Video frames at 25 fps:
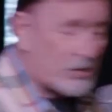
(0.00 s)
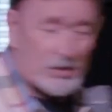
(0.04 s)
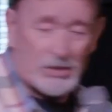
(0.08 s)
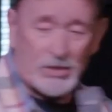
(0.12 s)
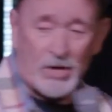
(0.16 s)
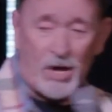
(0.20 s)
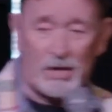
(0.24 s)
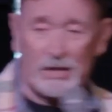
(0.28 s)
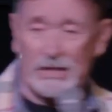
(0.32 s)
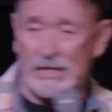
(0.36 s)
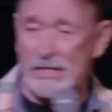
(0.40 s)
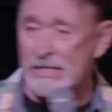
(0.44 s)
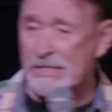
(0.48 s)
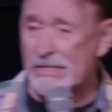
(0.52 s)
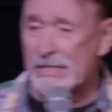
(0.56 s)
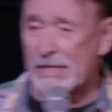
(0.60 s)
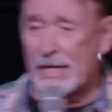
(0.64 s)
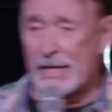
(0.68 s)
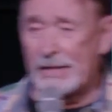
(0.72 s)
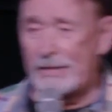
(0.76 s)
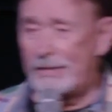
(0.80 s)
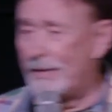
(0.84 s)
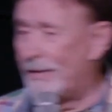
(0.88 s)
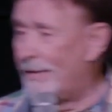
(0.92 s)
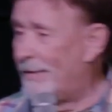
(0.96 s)
is all he
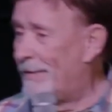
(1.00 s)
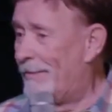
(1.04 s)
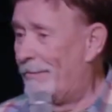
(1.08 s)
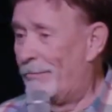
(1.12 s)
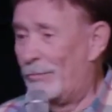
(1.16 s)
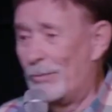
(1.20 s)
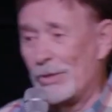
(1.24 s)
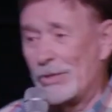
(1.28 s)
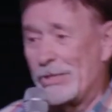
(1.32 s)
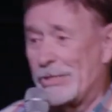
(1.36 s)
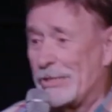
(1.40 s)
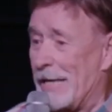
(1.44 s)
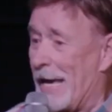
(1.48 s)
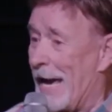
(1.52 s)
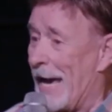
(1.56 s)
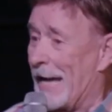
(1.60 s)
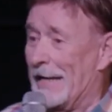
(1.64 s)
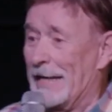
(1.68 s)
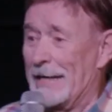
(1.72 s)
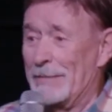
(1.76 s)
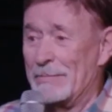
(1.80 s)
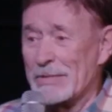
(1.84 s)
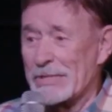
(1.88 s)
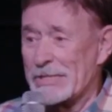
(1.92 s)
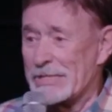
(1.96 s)
said, we're
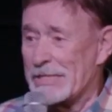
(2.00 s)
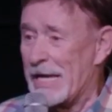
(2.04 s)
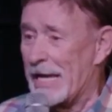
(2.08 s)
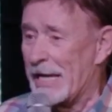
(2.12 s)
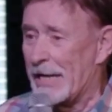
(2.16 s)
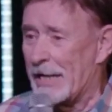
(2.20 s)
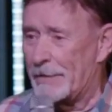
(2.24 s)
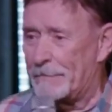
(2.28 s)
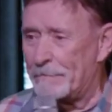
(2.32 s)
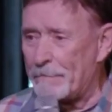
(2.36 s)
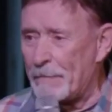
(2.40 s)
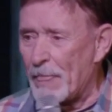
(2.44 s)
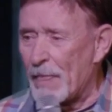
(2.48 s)
sadly mistaken.